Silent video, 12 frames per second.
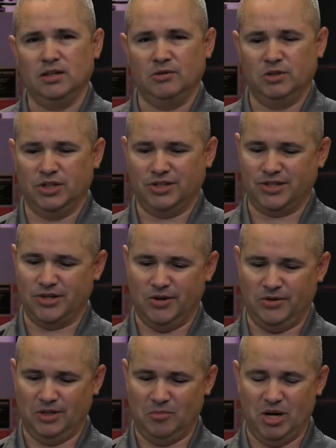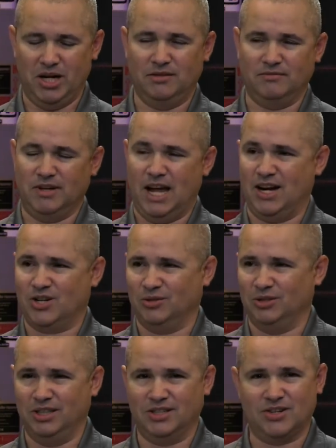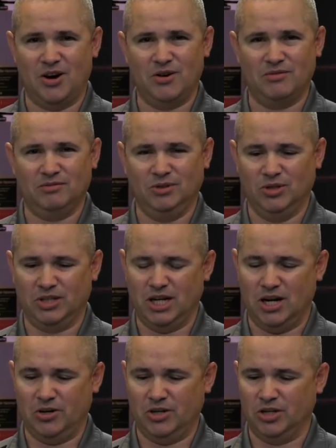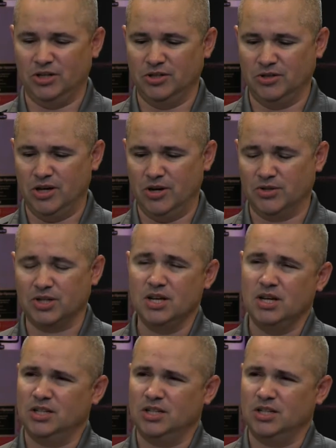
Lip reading: Just so you might actually start looking at how you're going to do those.